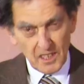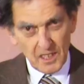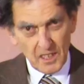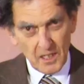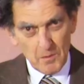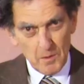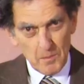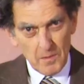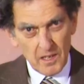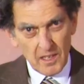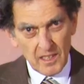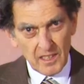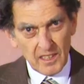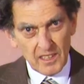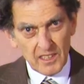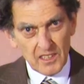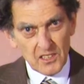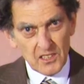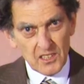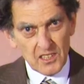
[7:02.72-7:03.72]

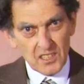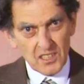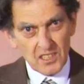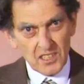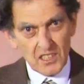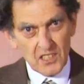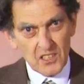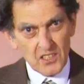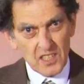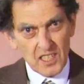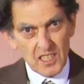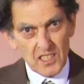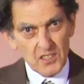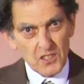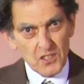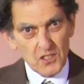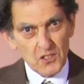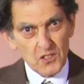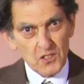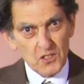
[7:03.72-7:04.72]
reminding us that
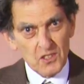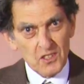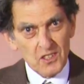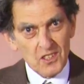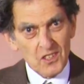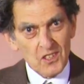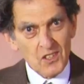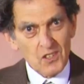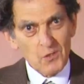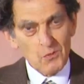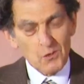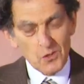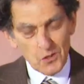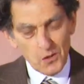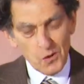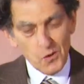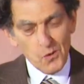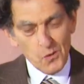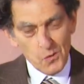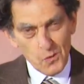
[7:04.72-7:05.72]
Jesus was
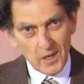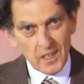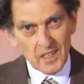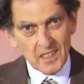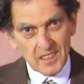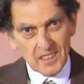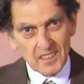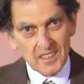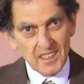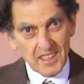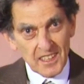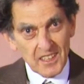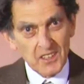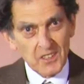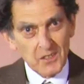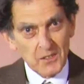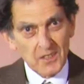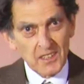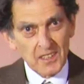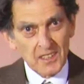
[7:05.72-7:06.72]
always
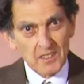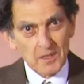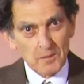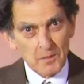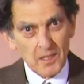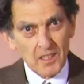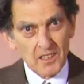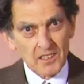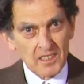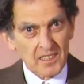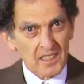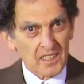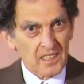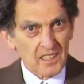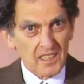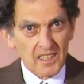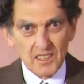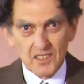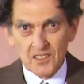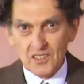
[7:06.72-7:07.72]
including the
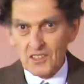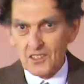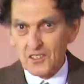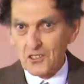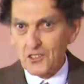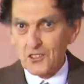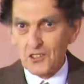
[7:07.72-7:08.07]
marginalised,